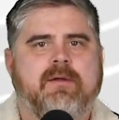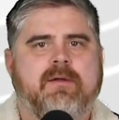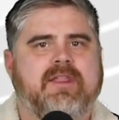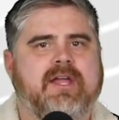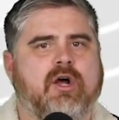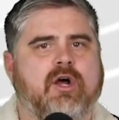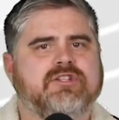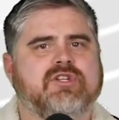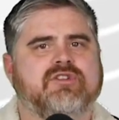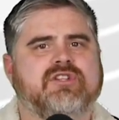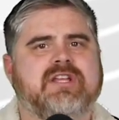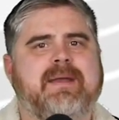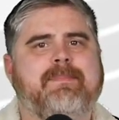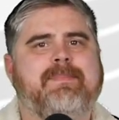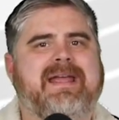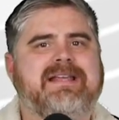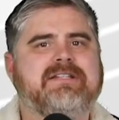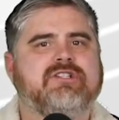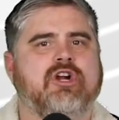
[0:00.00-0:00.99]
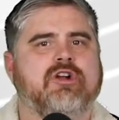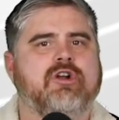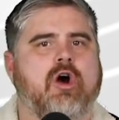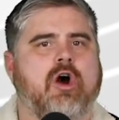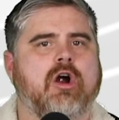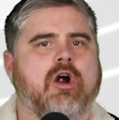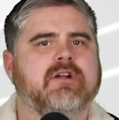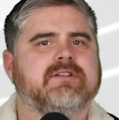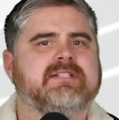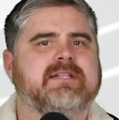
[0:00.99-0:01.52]
They also said, based on
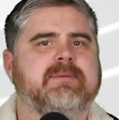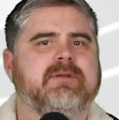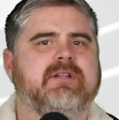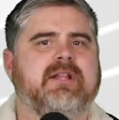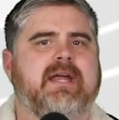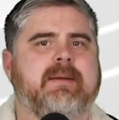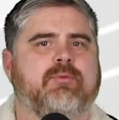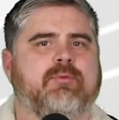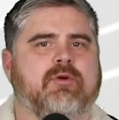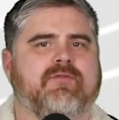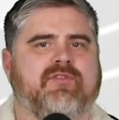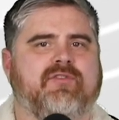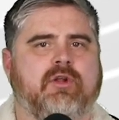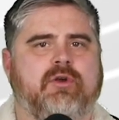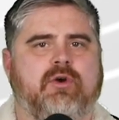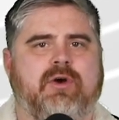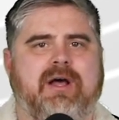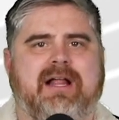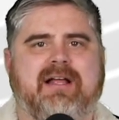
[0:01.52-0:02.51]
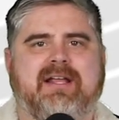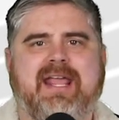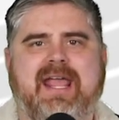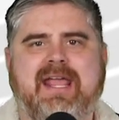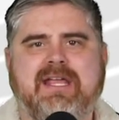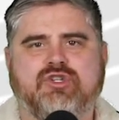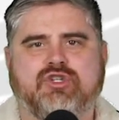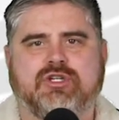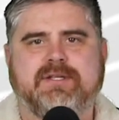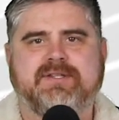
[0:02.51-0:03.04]
ARK simulated portfolio
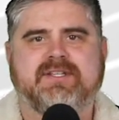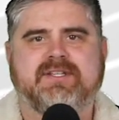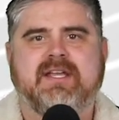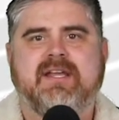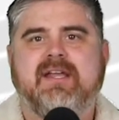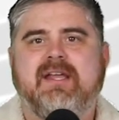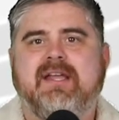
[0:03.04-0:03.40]
allocations,